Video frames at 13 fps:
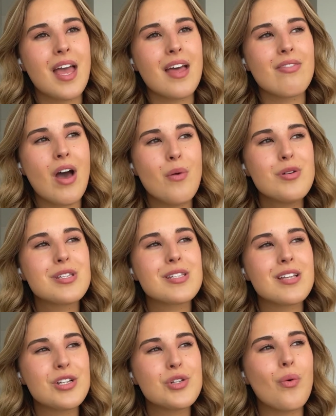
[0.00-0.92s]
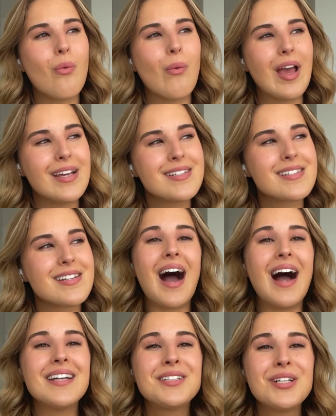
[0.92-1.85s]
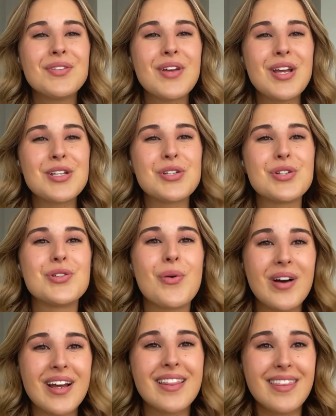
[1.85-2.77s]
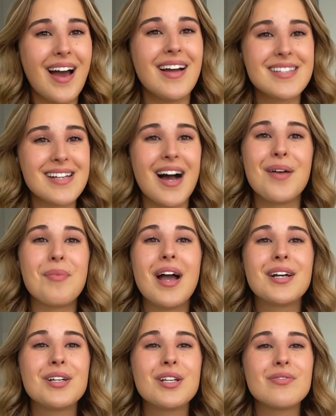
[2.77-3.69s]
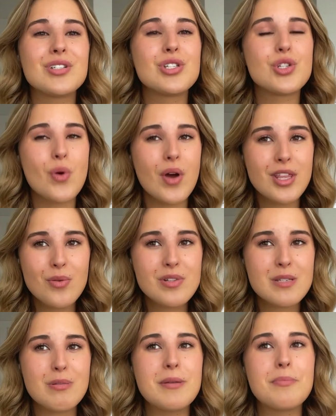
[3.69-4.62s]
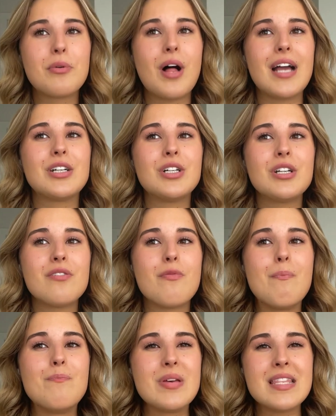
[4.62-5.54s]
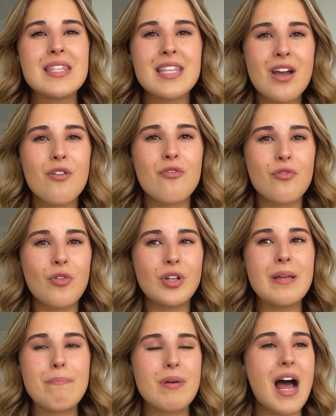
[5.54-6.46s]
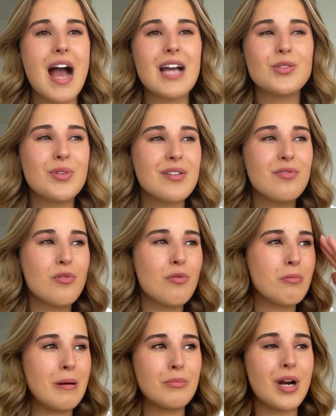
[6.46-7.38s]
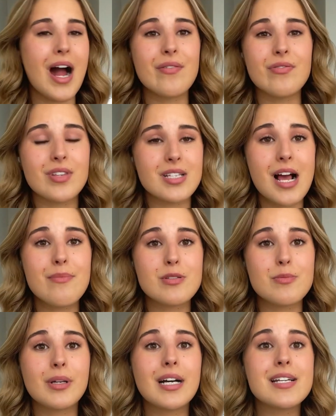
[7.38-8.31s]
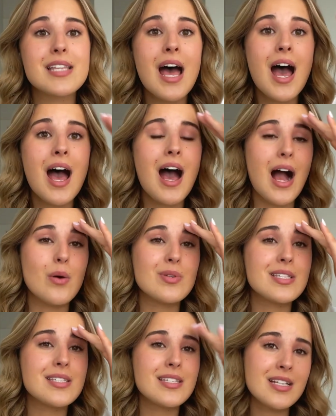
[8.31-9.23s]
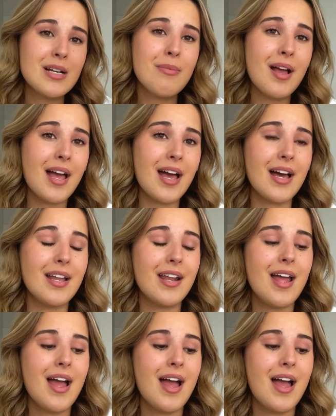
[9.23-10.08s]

that was such a waste. I could have enjoyed that time. I could have enjoyed those people. I could have been there fully, but I don't even remember half of the times, because I was sitting in my head